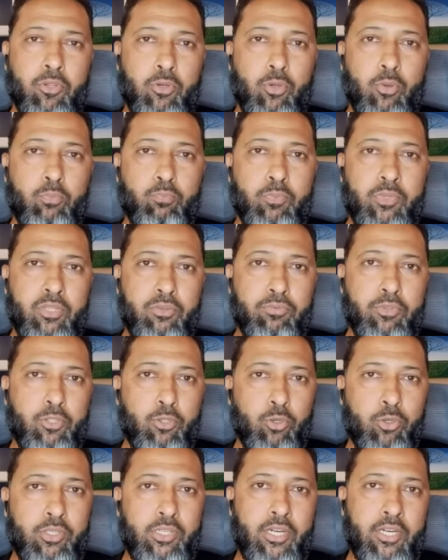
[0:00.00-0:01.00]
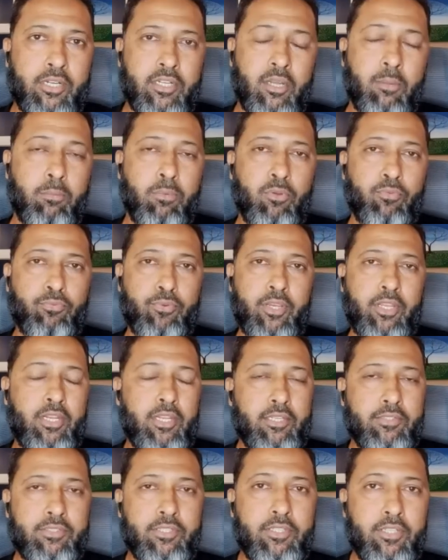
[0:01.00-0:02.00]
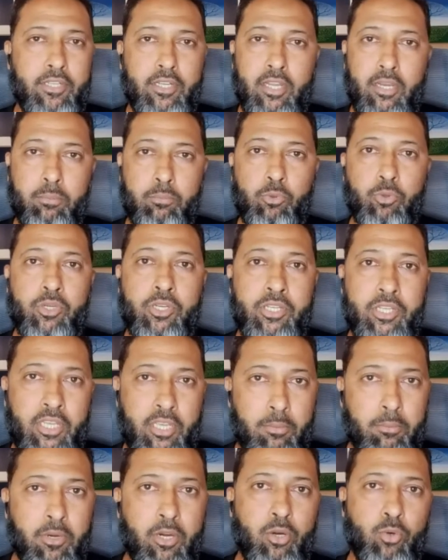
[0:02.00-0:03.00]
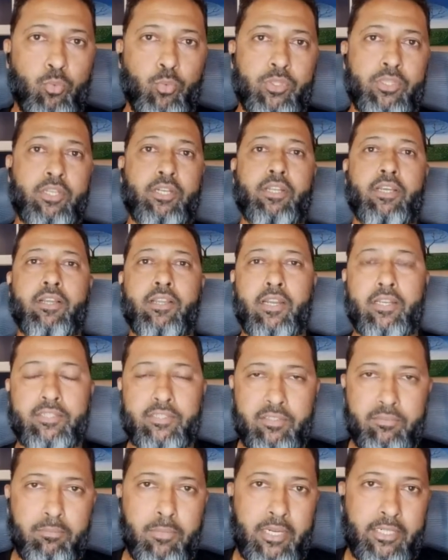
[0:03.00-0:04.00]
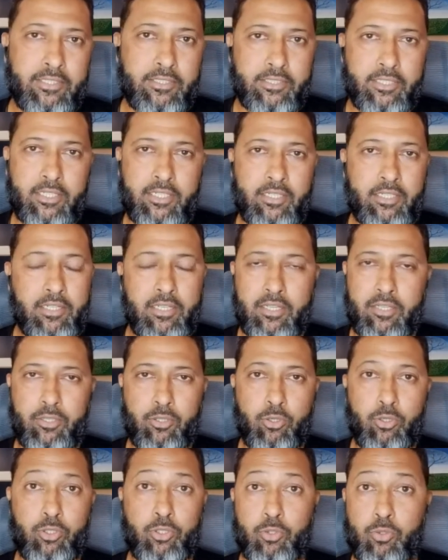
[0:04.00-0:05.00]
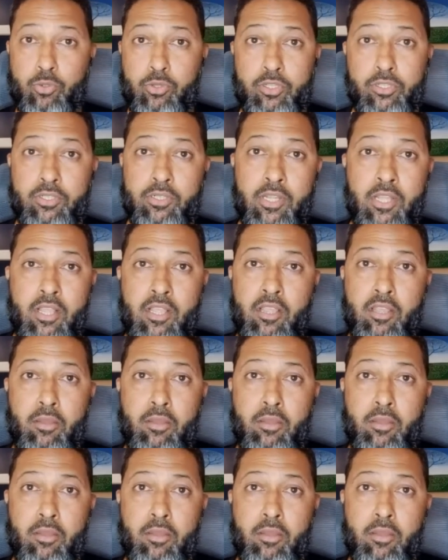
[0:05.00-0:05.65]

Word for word: You know, even though he had a couple of failures in the Nagpur, he came out with that aggressive mindset. Uh, you know, you couldn't